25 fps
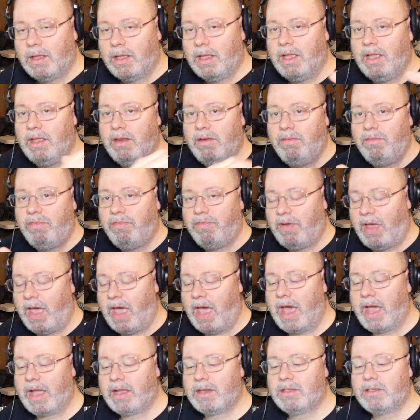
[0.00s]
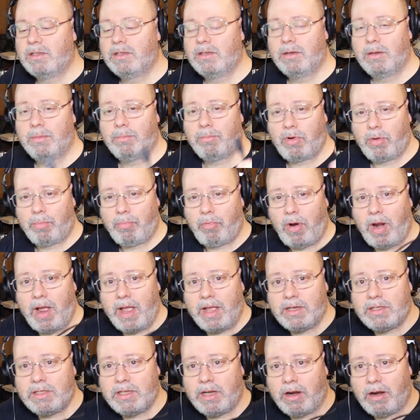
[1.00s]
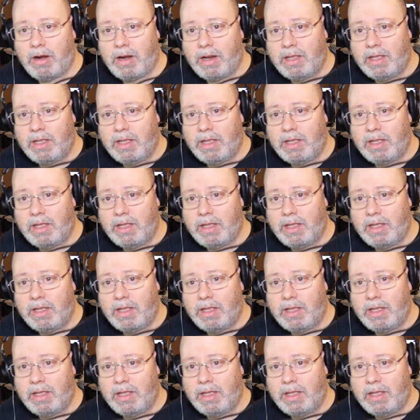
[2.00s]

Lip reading: in fact, proprietary.